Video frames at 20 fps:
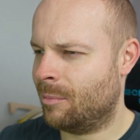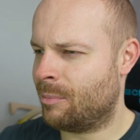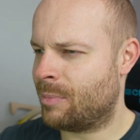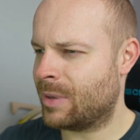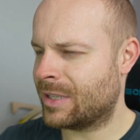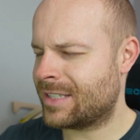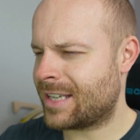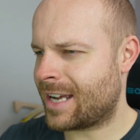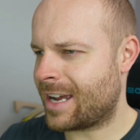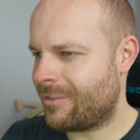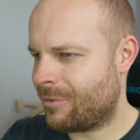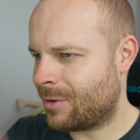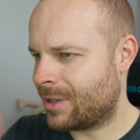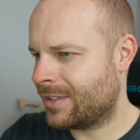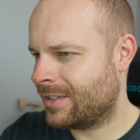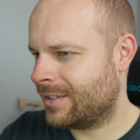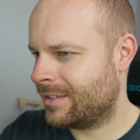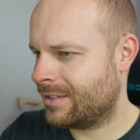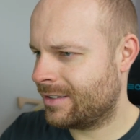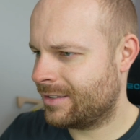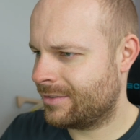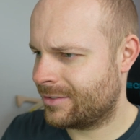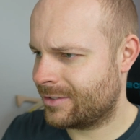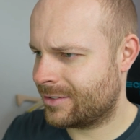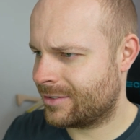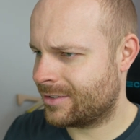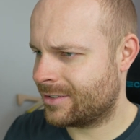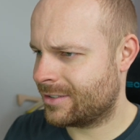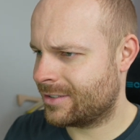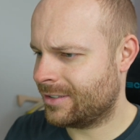But to have
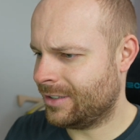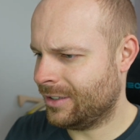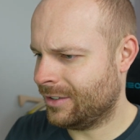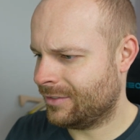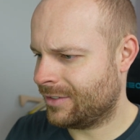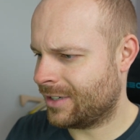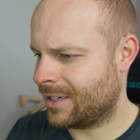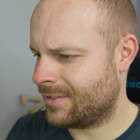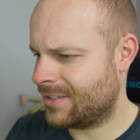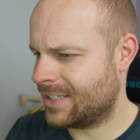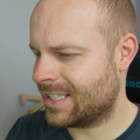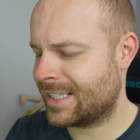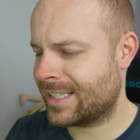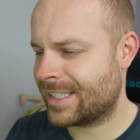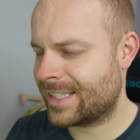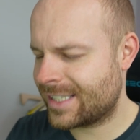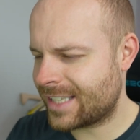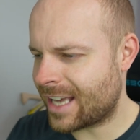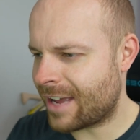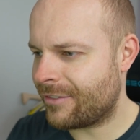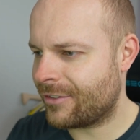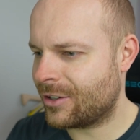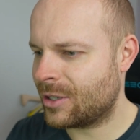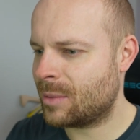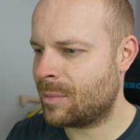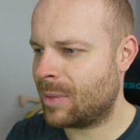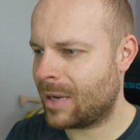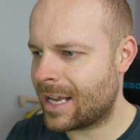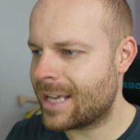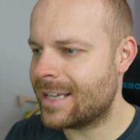7
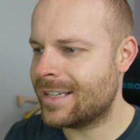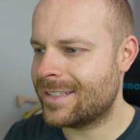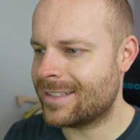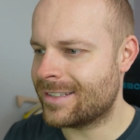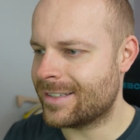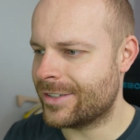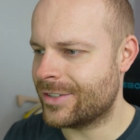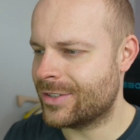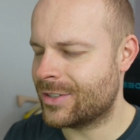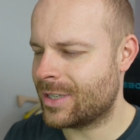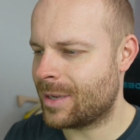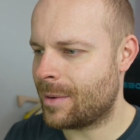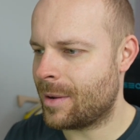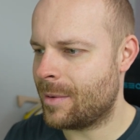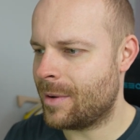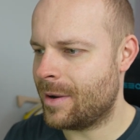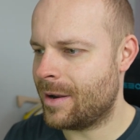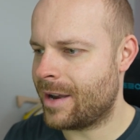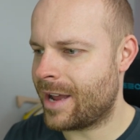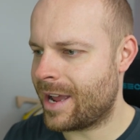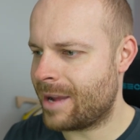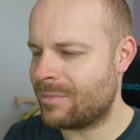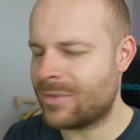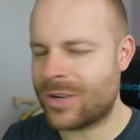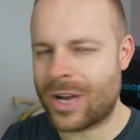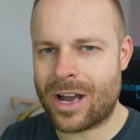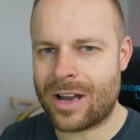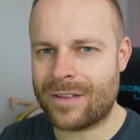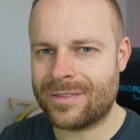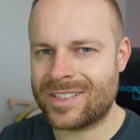places named
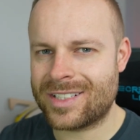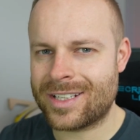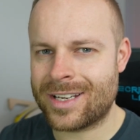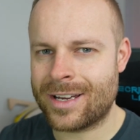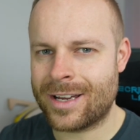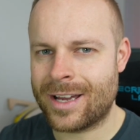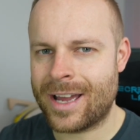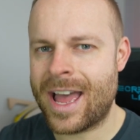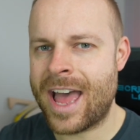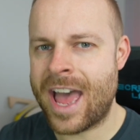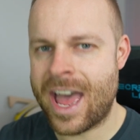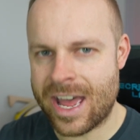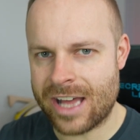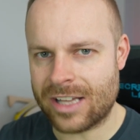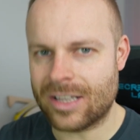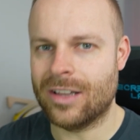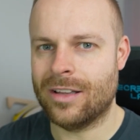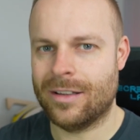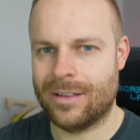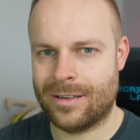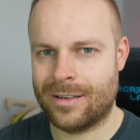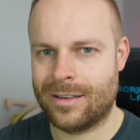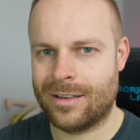after hell.